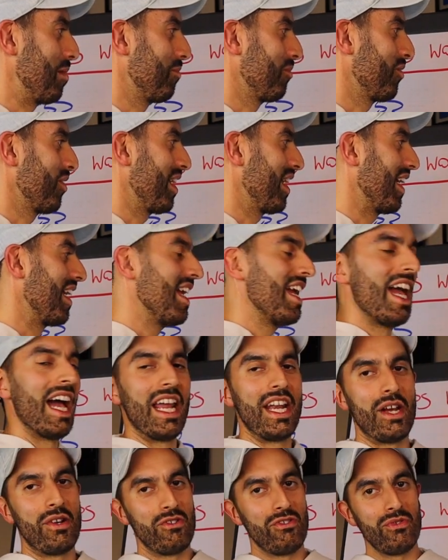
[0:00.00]
I'm saying,
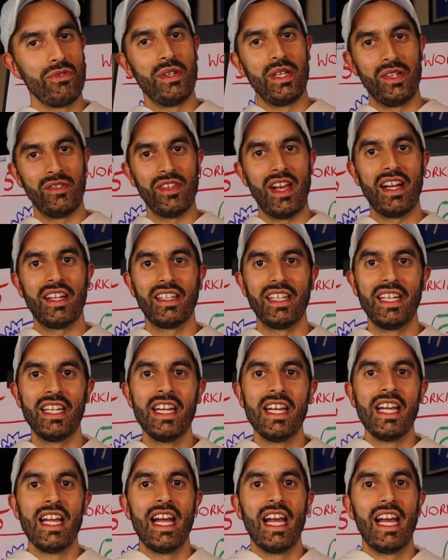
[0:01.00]
and that'll show you exactly
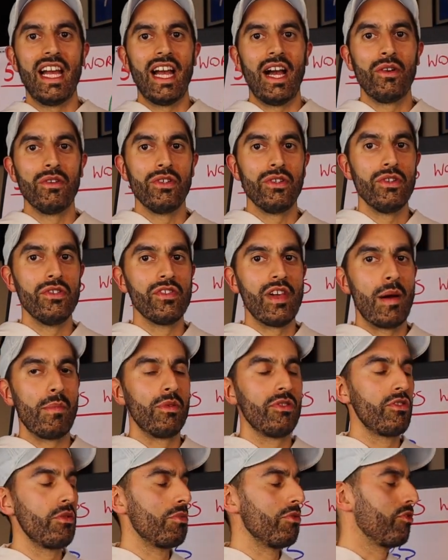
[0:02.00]
uh, how to use that.
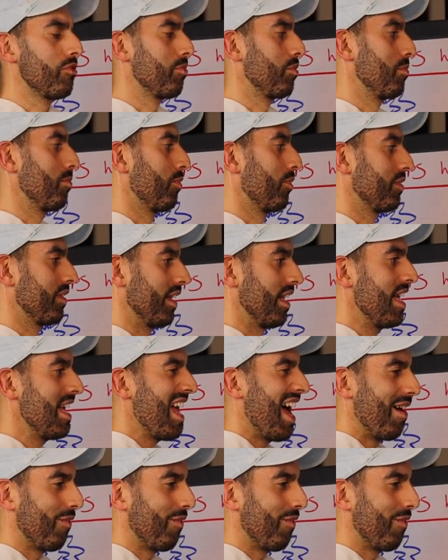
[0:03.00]
But super, super important.